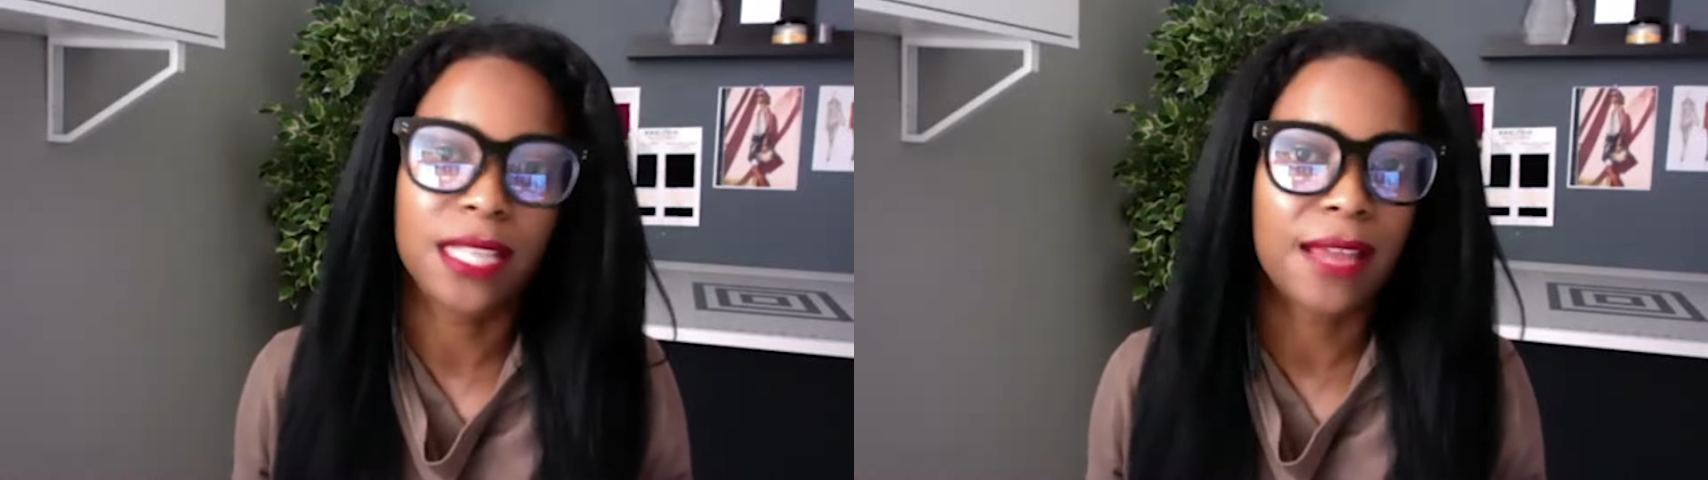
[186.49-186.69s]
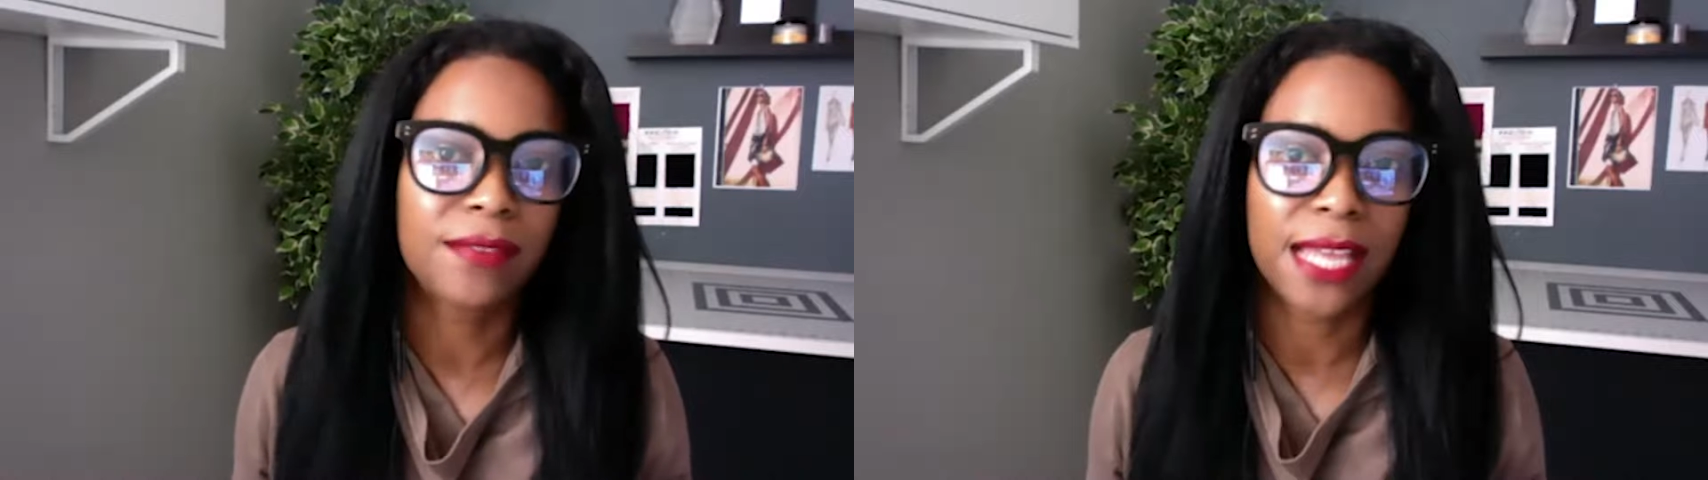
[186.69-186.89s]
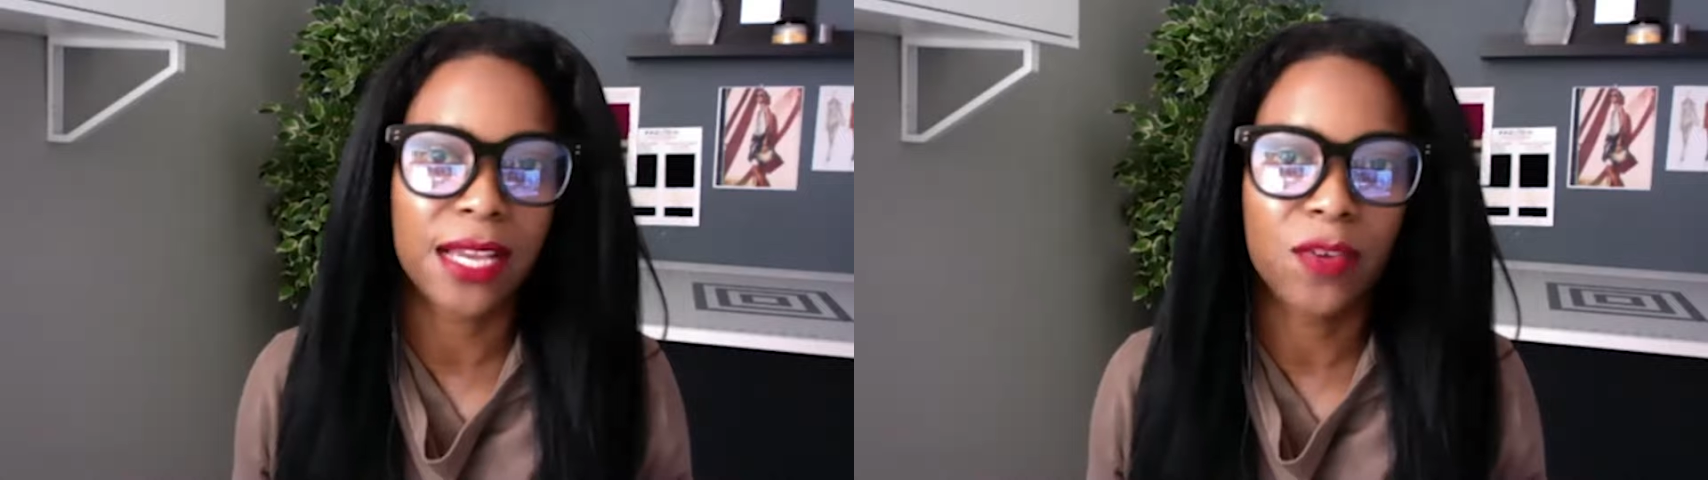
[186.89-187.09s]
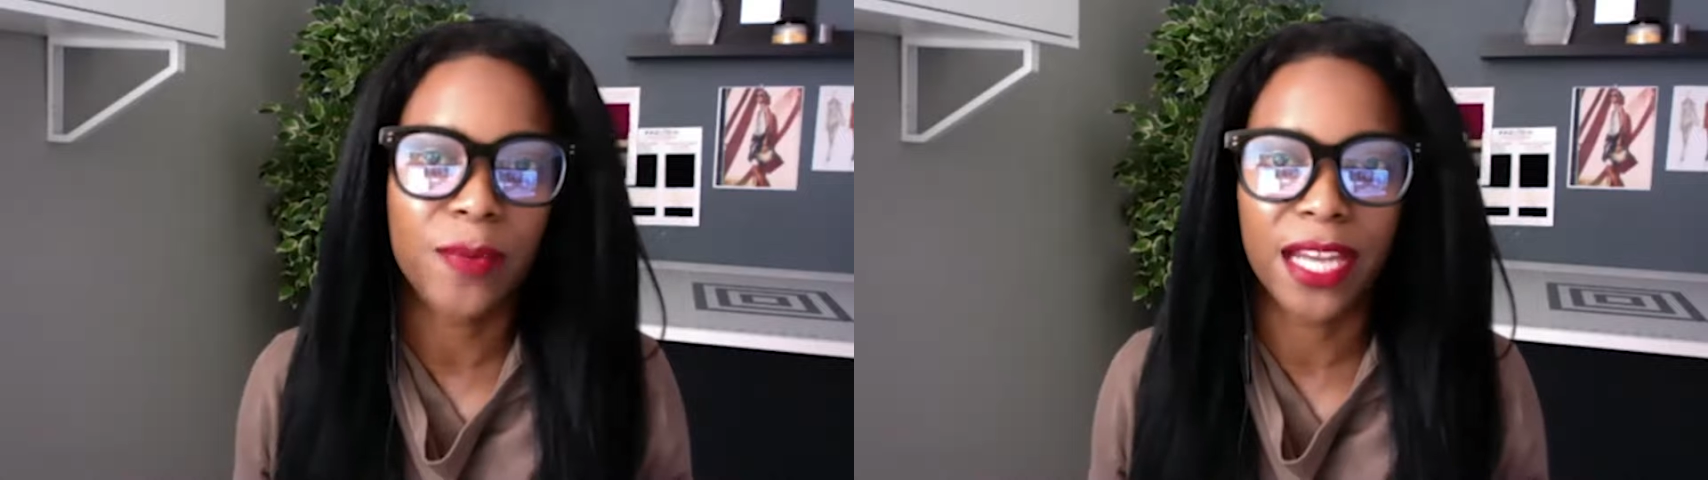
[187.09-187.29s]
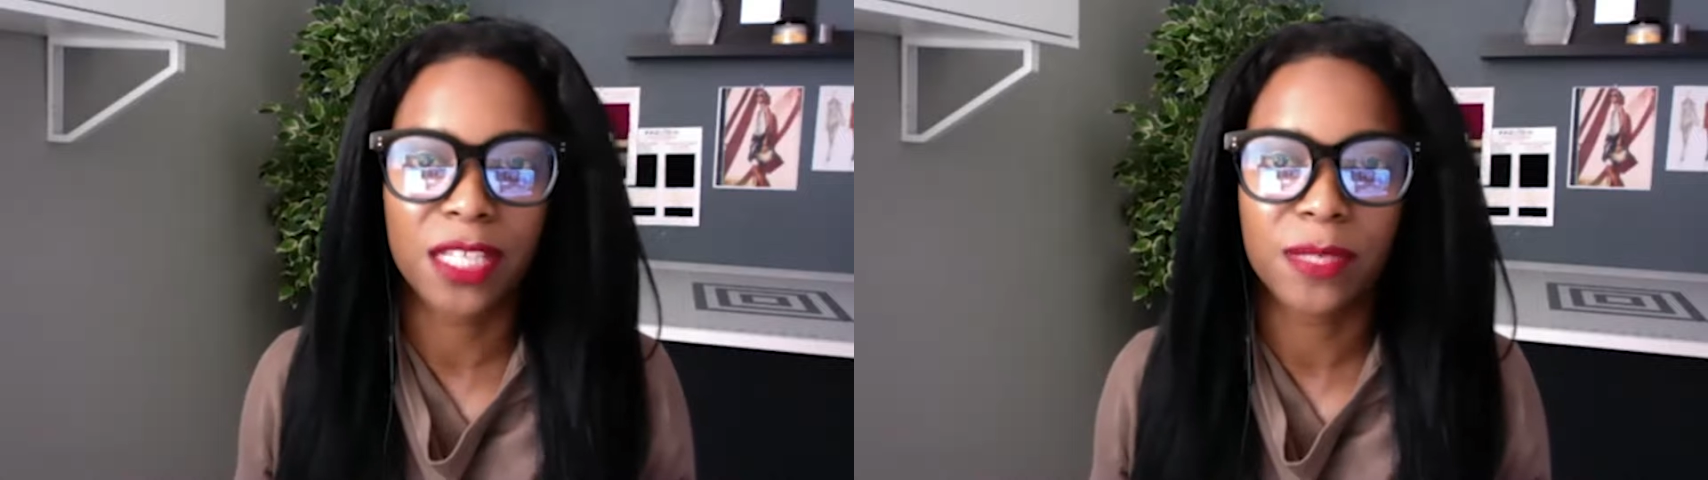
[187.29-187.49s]
lifecycle
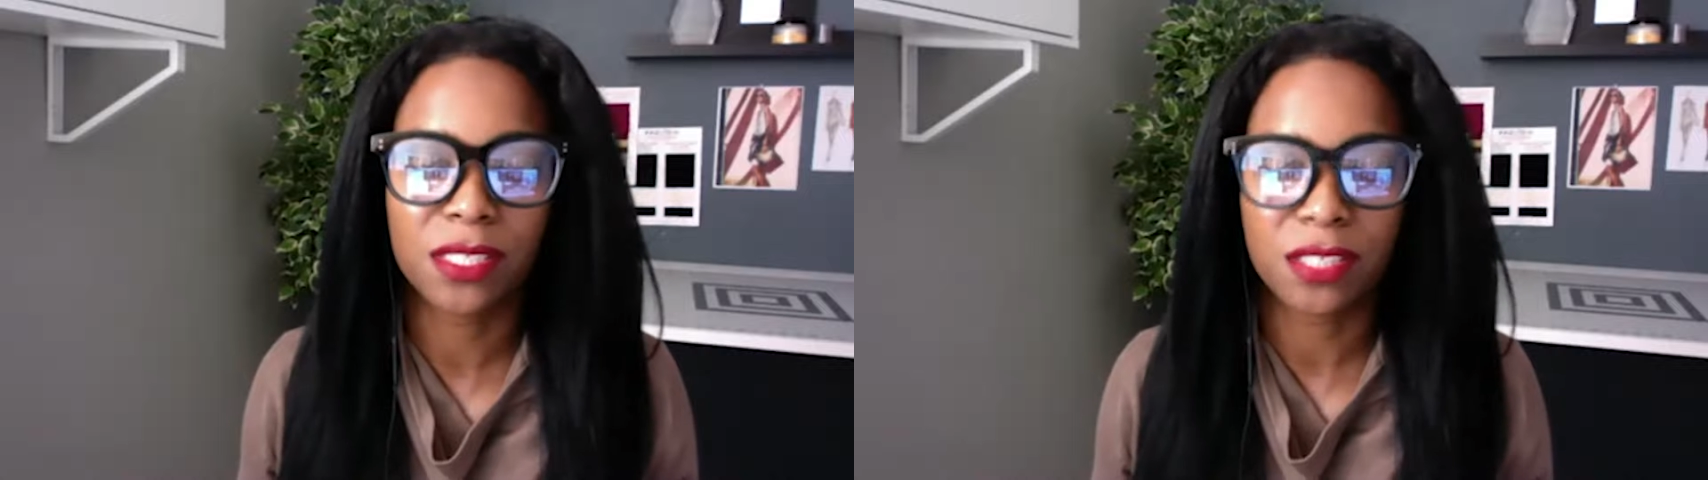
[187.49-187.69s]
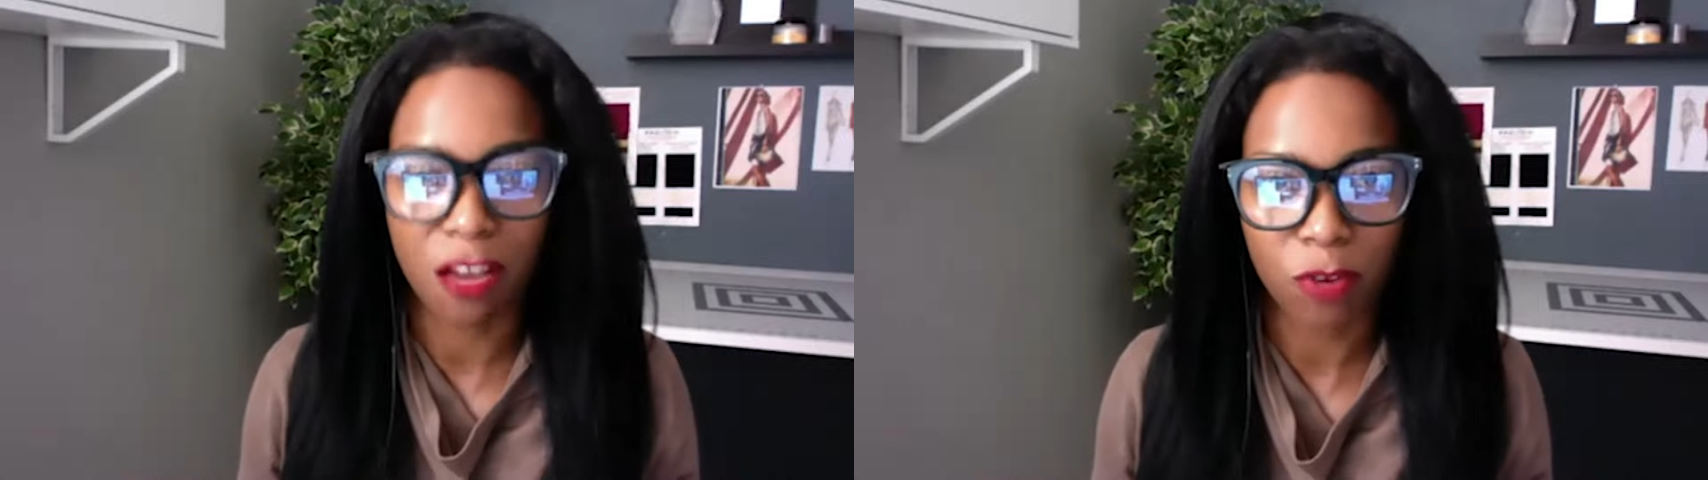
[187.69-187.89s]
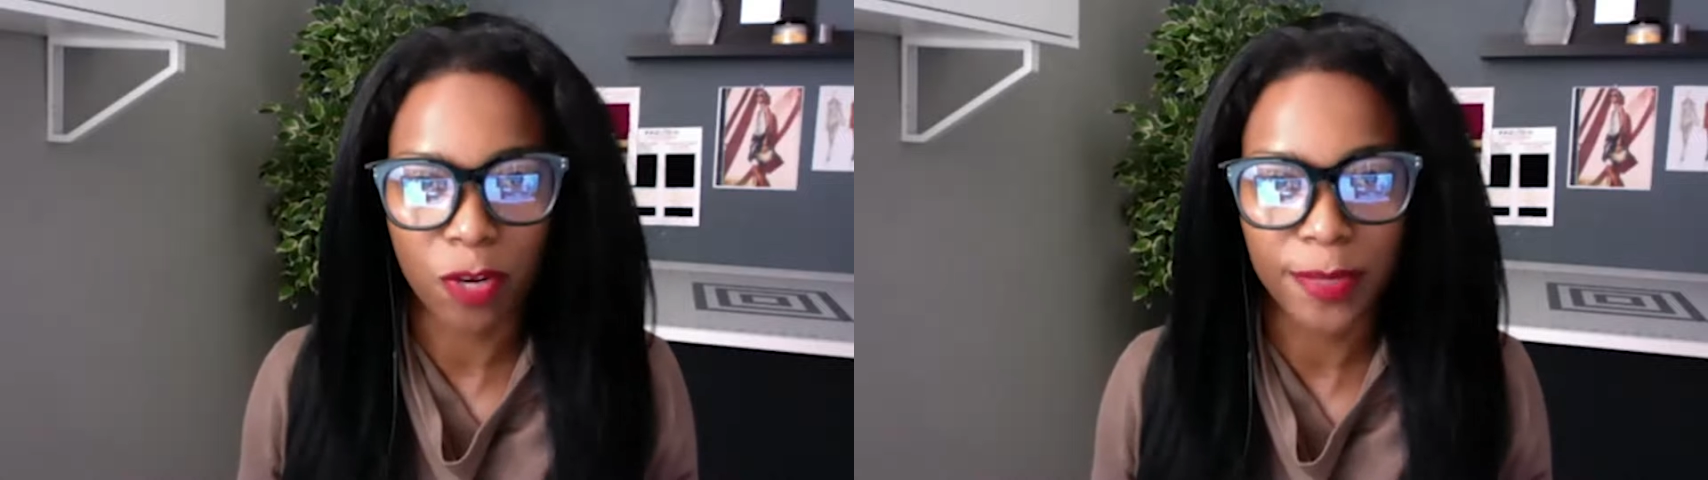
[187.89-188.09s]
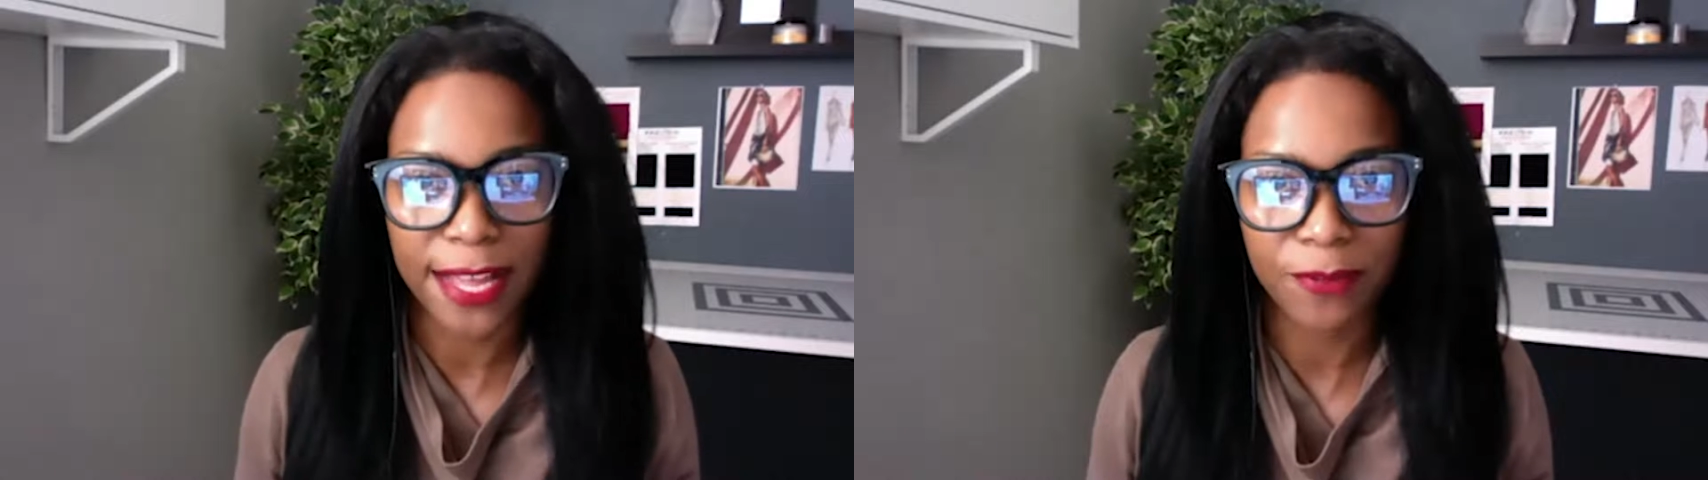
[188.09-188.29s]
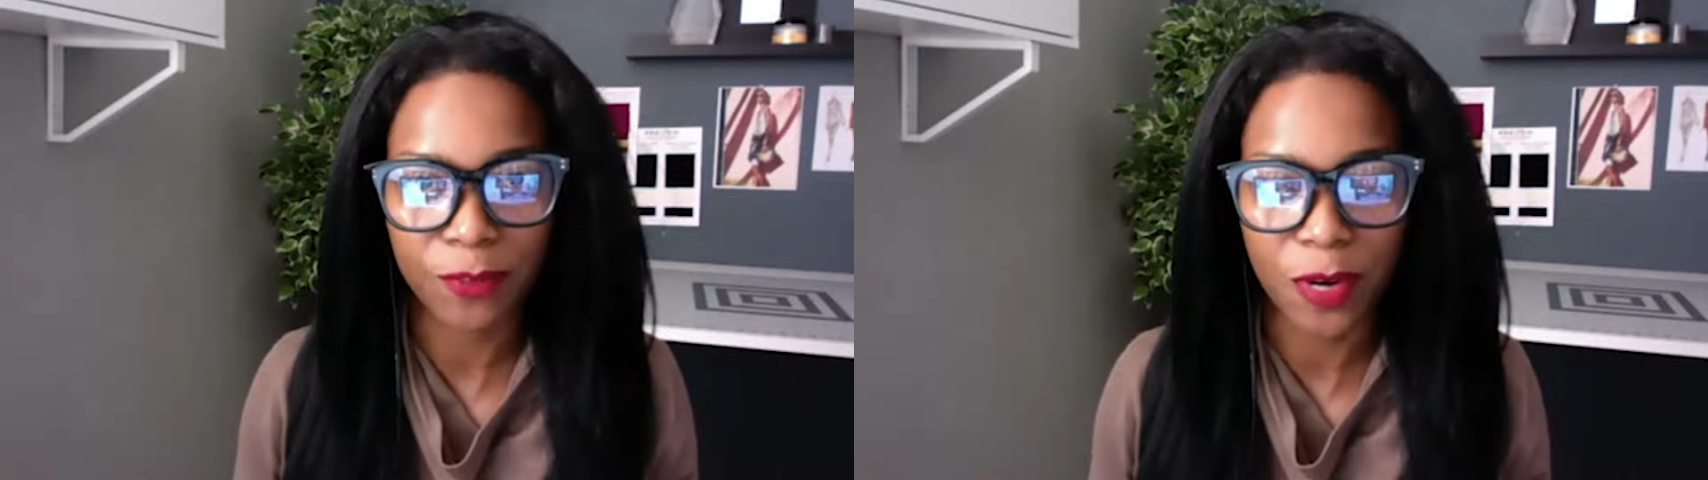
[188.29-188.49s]
management software
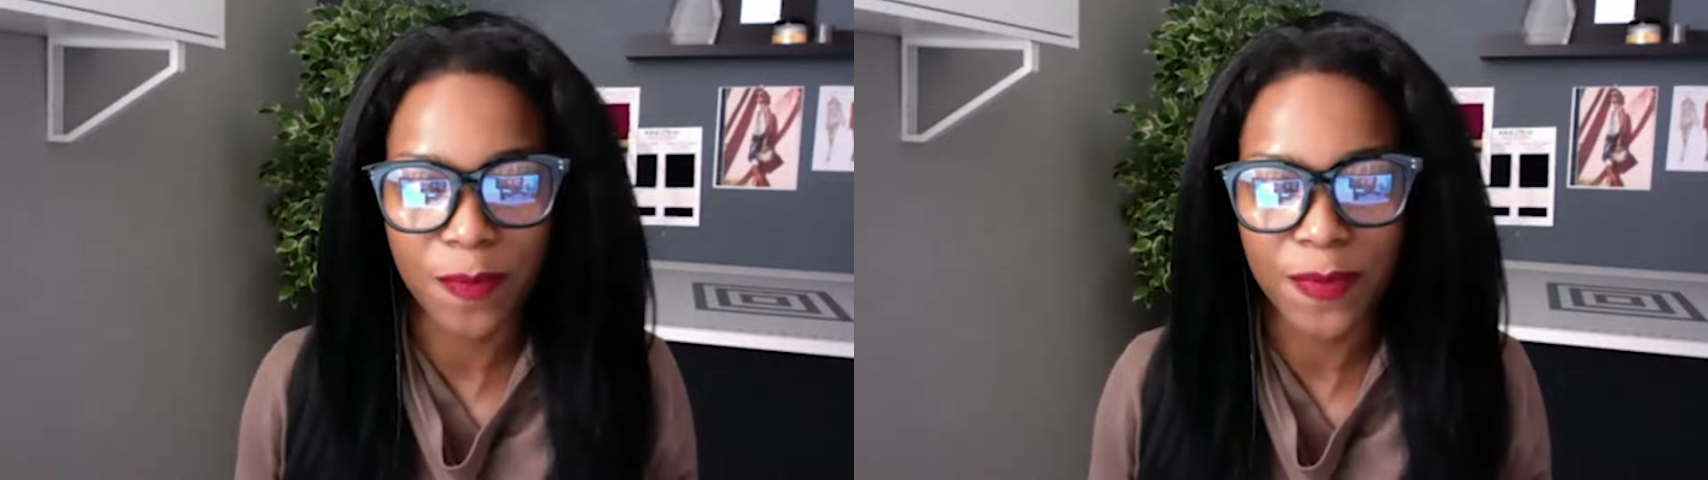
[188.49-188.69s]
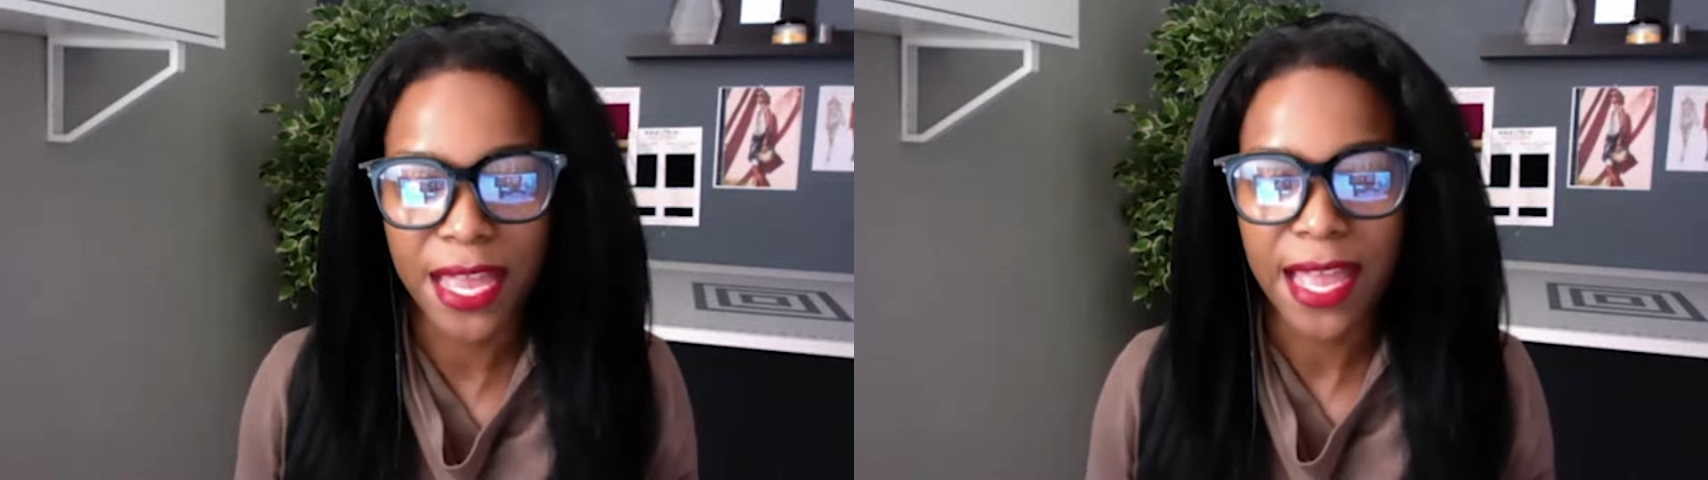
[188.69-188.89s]
platform,